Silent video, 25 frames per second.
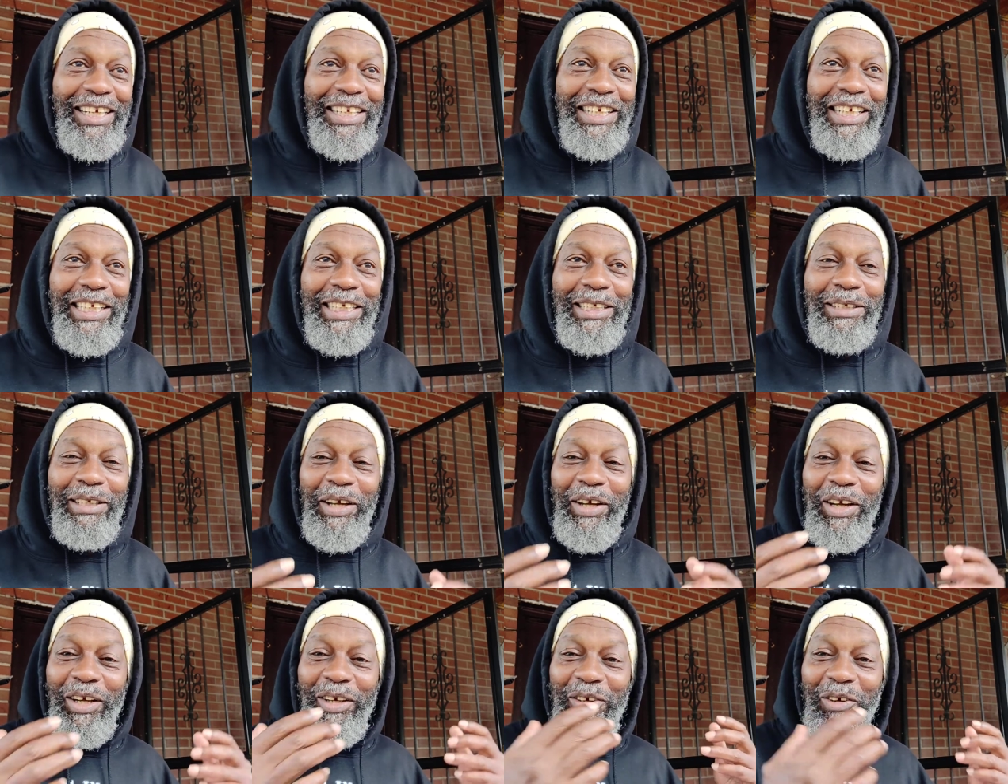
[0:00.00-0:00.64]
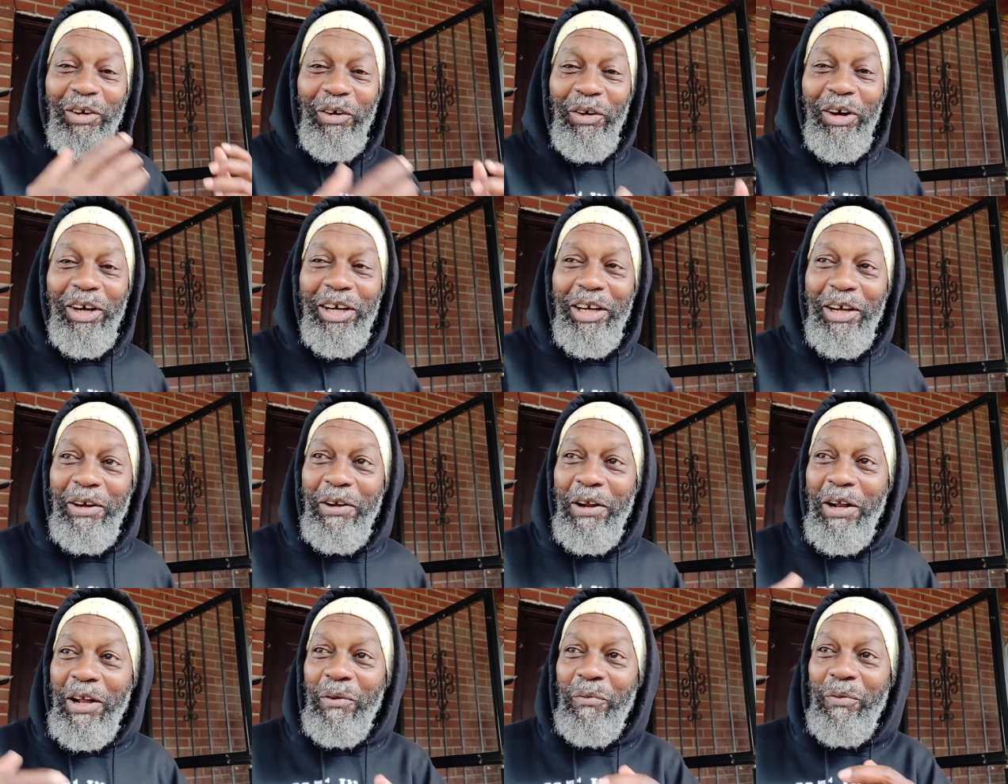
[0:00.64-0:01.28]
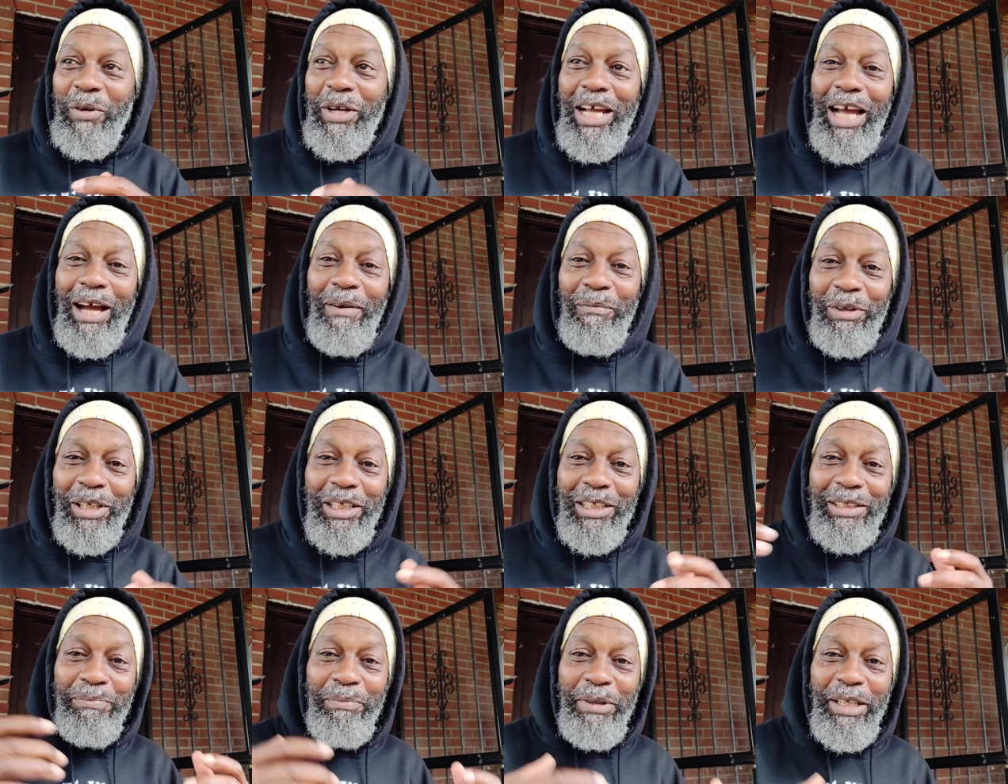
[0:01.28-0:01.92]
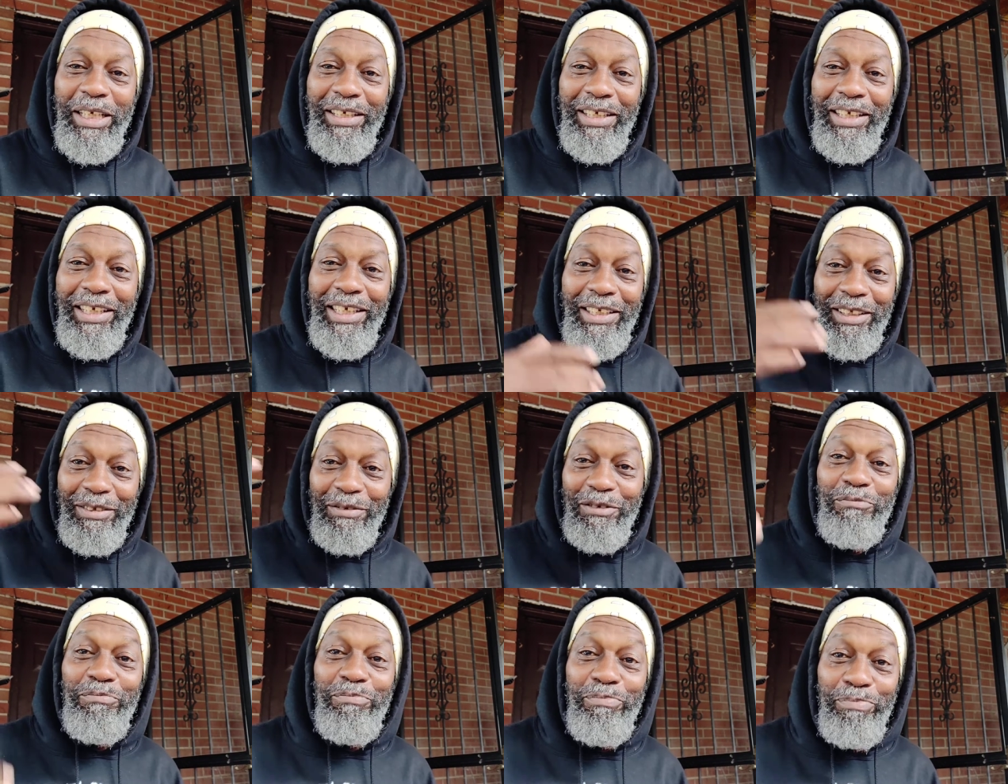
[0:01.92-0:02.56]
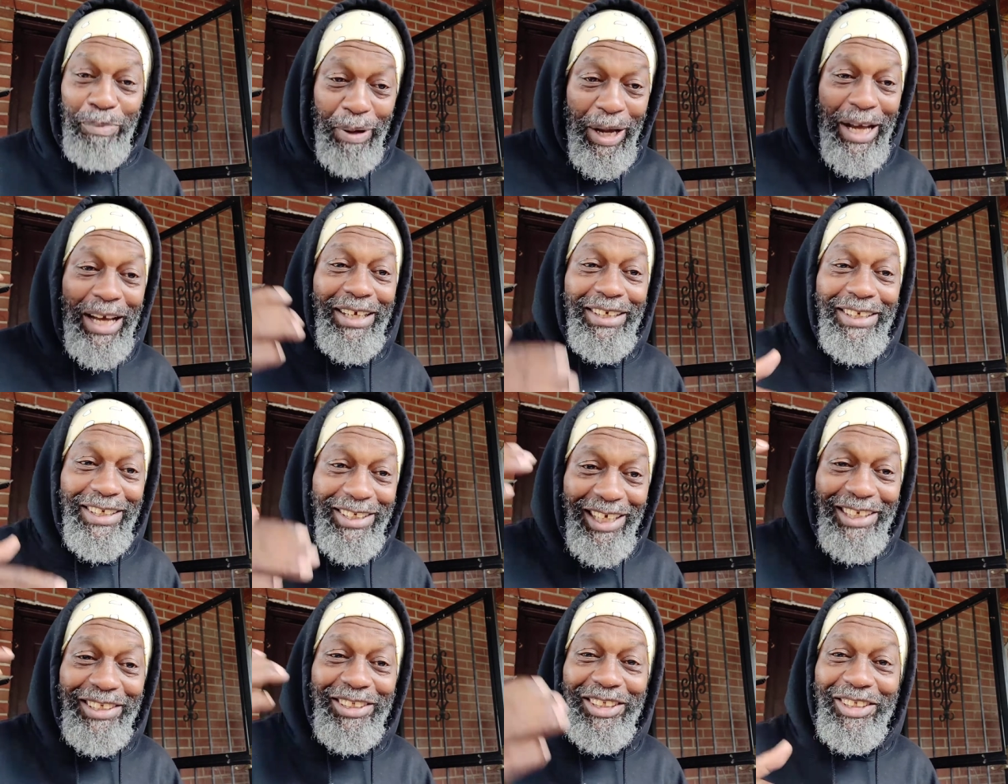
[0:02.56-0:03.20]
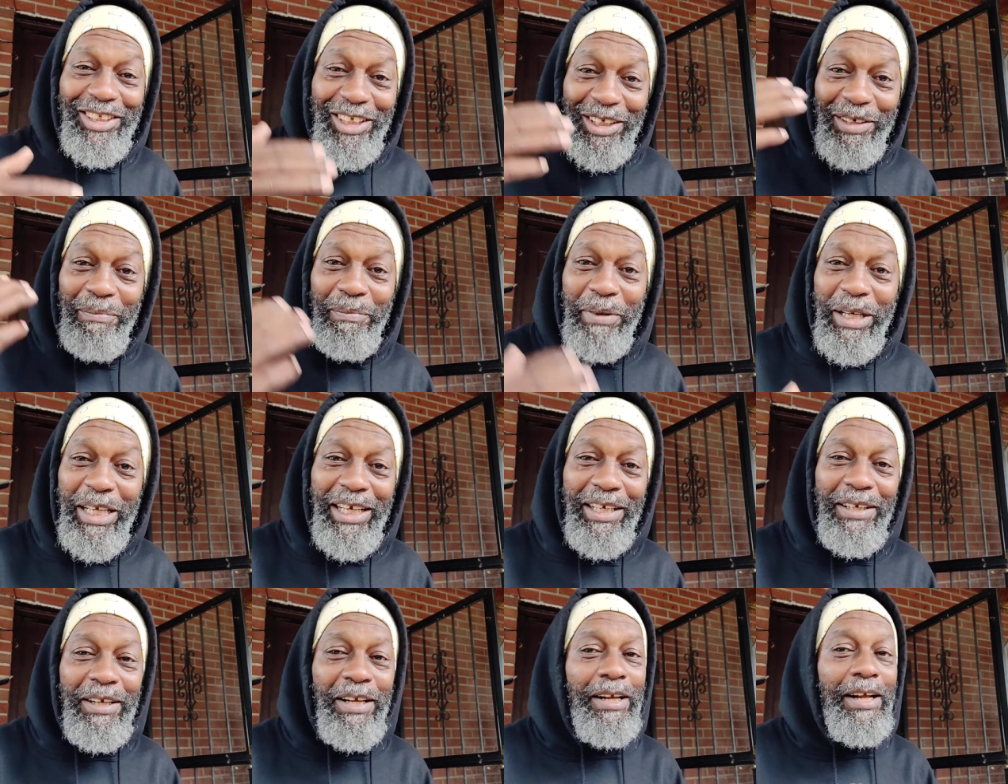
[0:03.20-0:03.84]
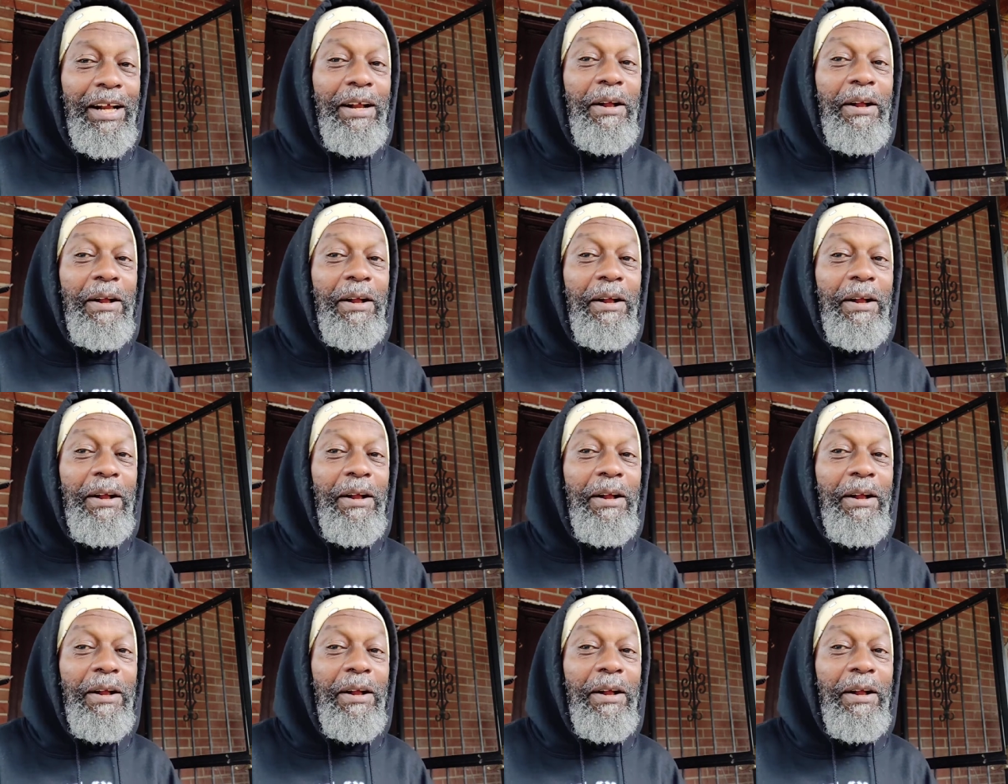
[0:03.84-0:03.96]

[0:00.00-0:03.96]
He's ignoring her. We having this meeting. He's paying attention to the meeting.